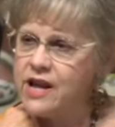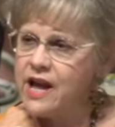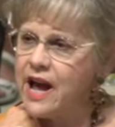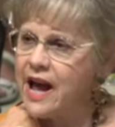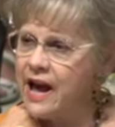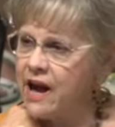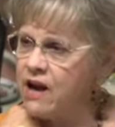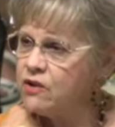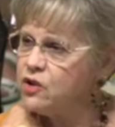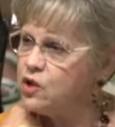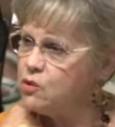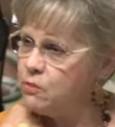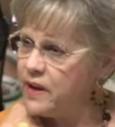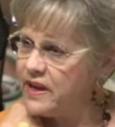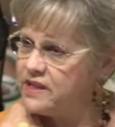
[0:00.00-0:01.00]
how
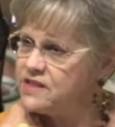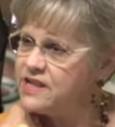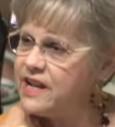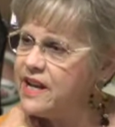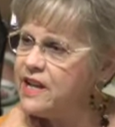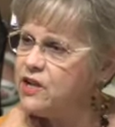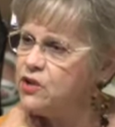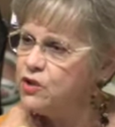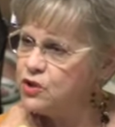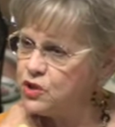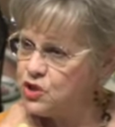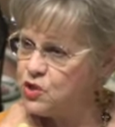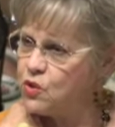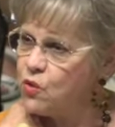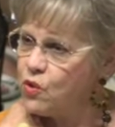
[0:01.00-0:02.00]
you maintain your
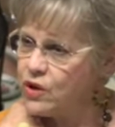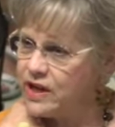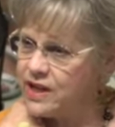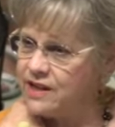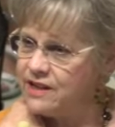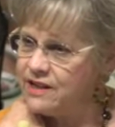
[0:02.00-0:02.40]
joy